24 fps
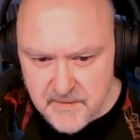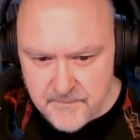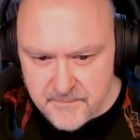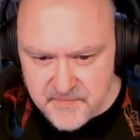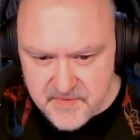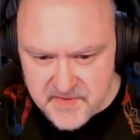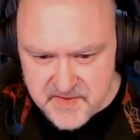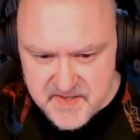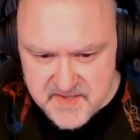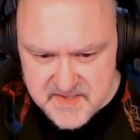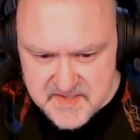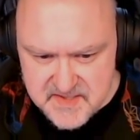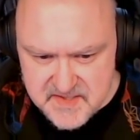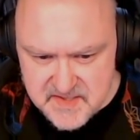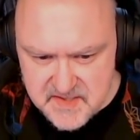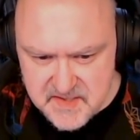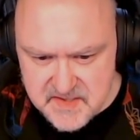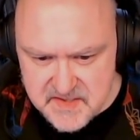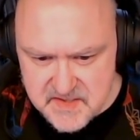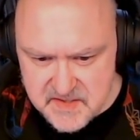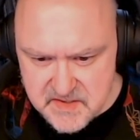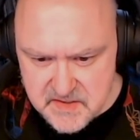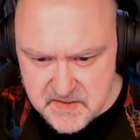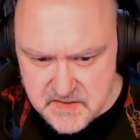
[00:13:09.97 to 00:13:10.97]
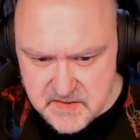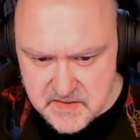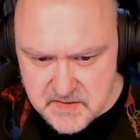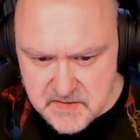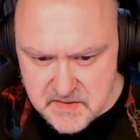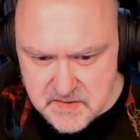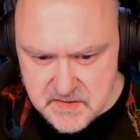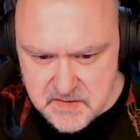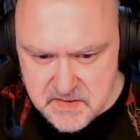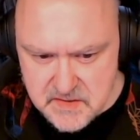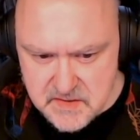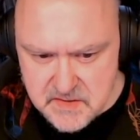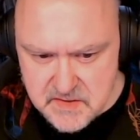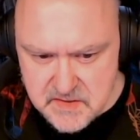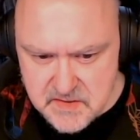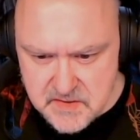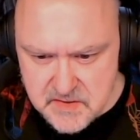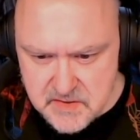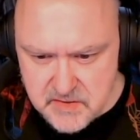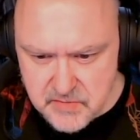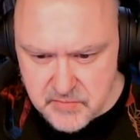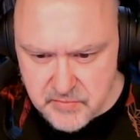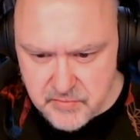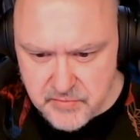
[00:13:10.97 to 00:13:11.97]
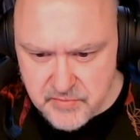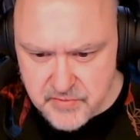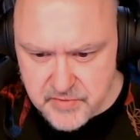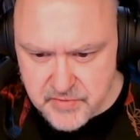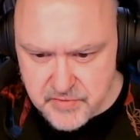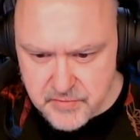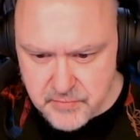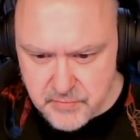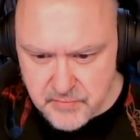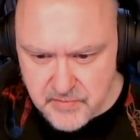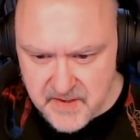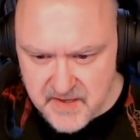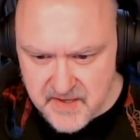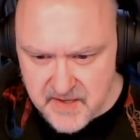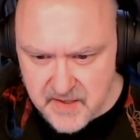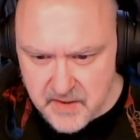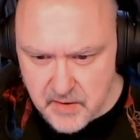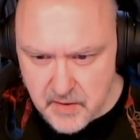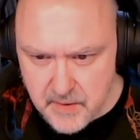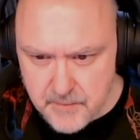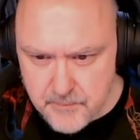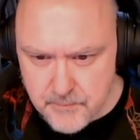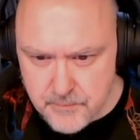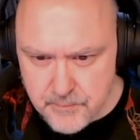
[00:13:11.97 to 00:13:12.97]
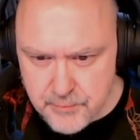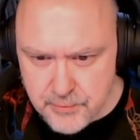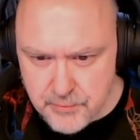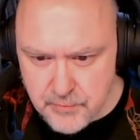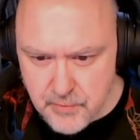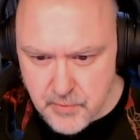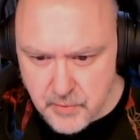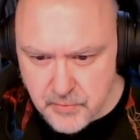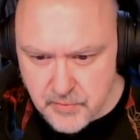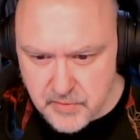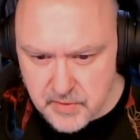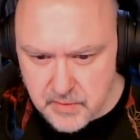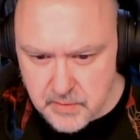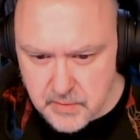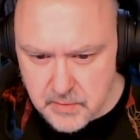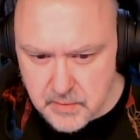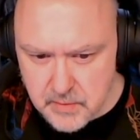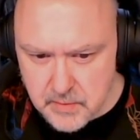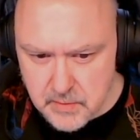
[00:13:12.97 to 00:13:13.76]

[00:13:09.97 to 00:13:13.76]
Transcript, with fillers: This is a 2, 3, and I'm broken.